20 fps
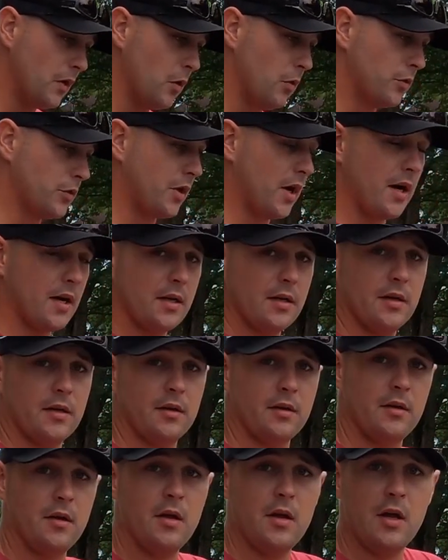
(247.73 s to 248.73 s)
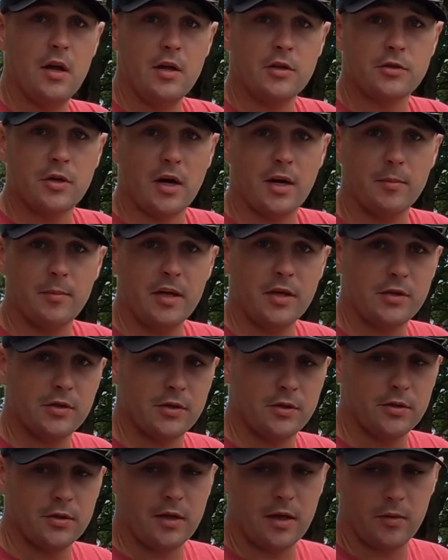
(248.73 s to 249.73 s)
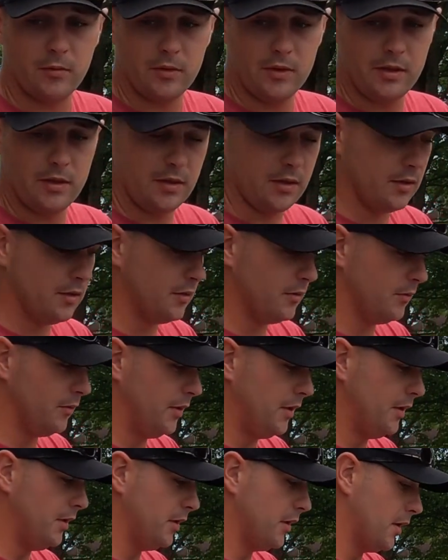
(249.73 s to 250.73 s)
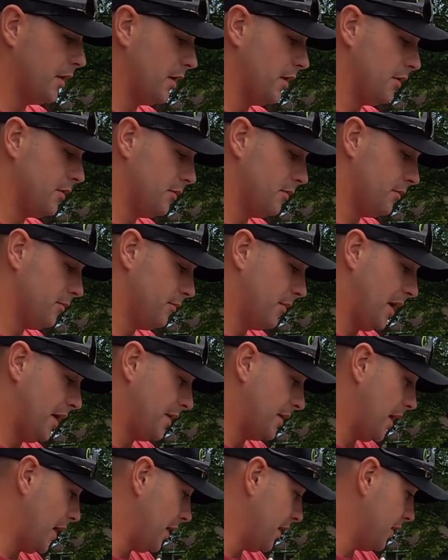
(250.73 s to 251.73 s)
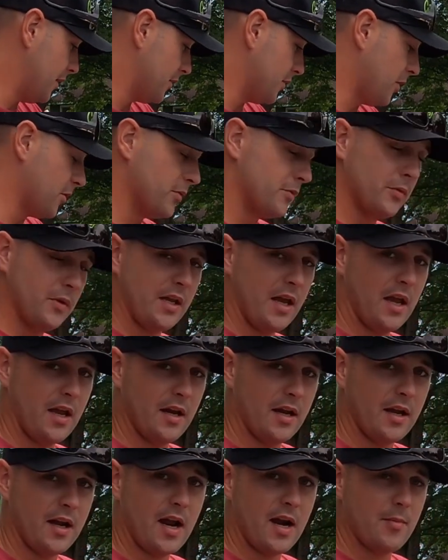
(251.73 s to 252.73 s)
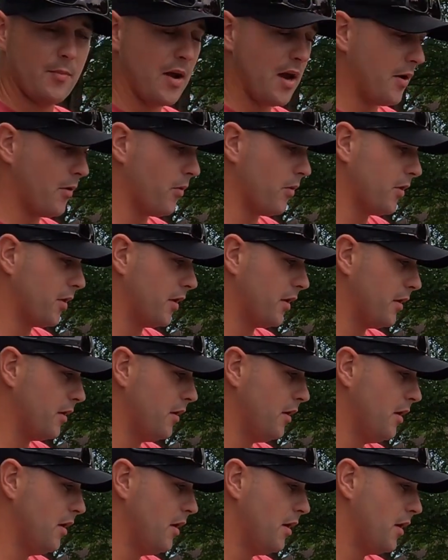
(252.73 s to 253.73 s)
We're trying to make sure that we maintain it as long as we can. I got it back working.